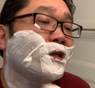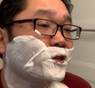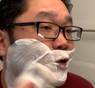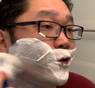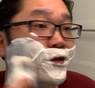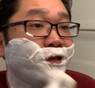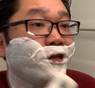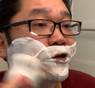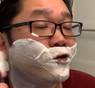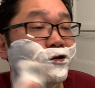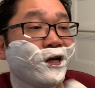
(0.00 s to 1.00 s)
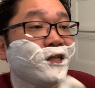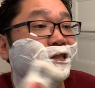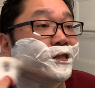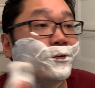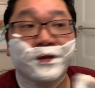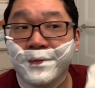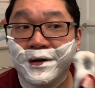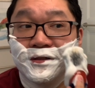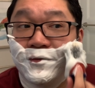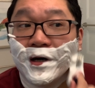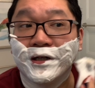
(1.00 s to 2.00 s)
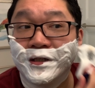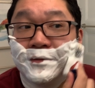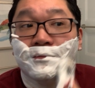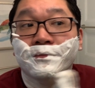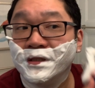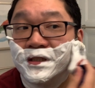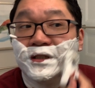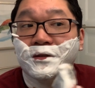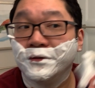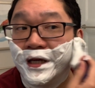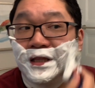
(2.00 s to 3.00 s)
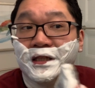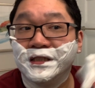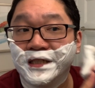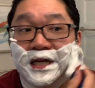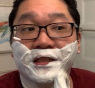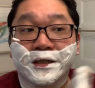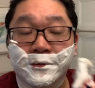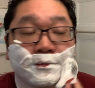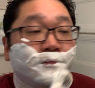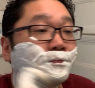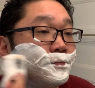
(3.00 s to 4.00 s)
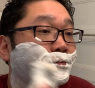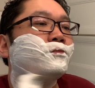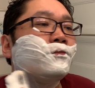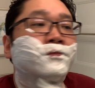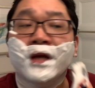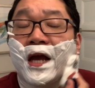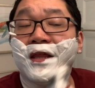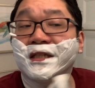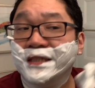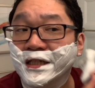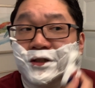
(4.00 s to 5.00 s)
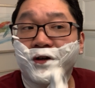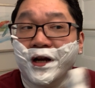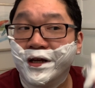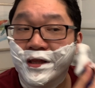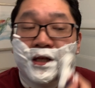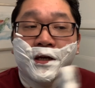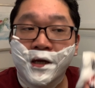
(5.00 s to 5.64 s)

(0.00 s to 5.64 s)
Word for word: so you don't need to go crazy with amounts of water to get this dialed in. And the scent strength,